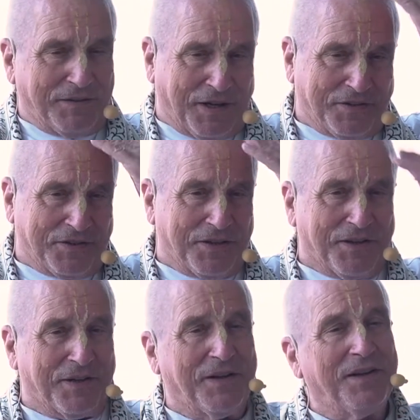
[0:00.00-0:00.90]
touch
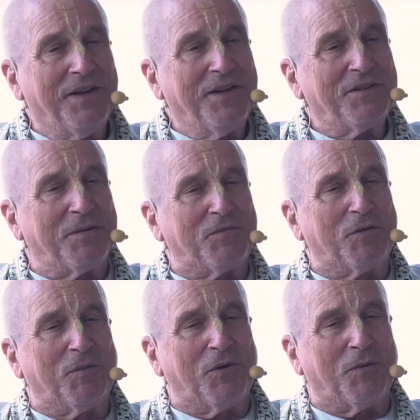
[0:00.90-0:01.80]
some
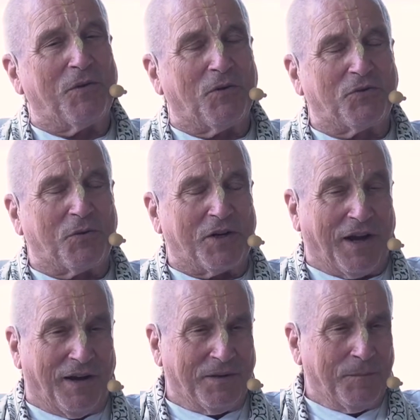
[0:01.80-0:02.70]
Jamuna. Those who are
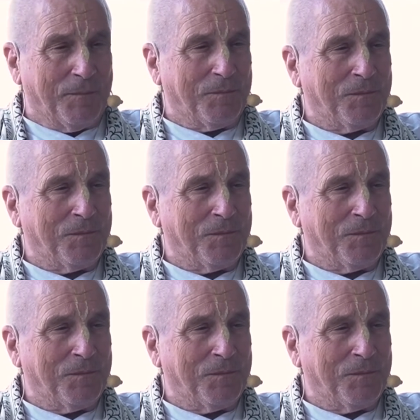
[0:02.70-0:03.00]
young,